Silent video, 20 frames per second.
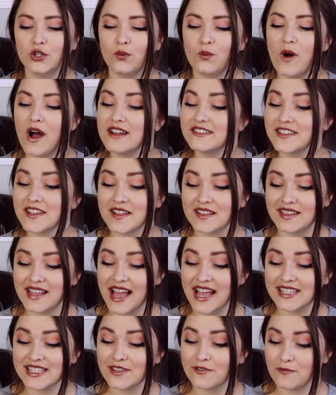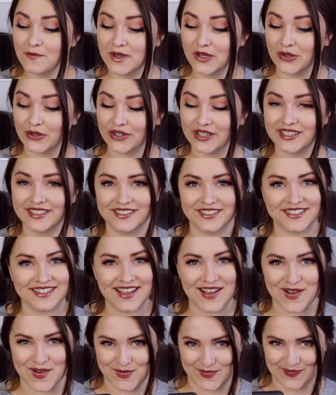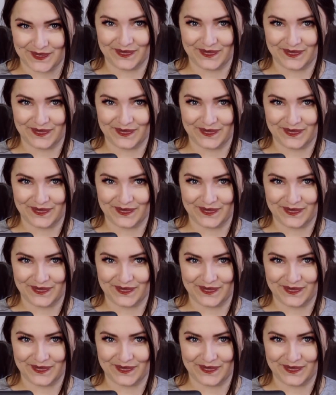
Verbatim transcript: you'll want a glass of milk. No.